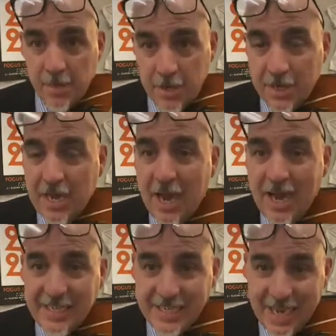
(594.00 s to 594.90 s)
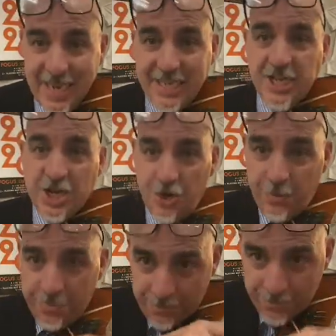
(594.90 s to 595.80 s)
Now Heidi,
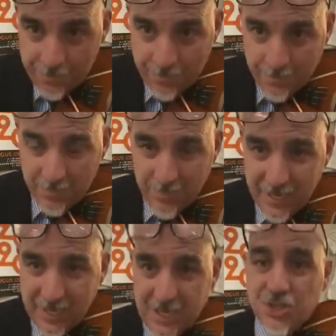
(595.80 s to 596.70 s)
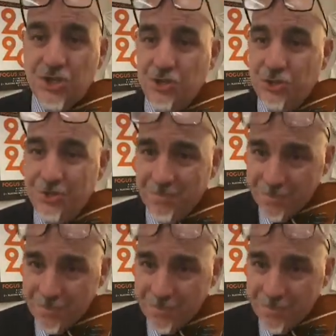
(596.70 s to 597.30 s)
go. In tune.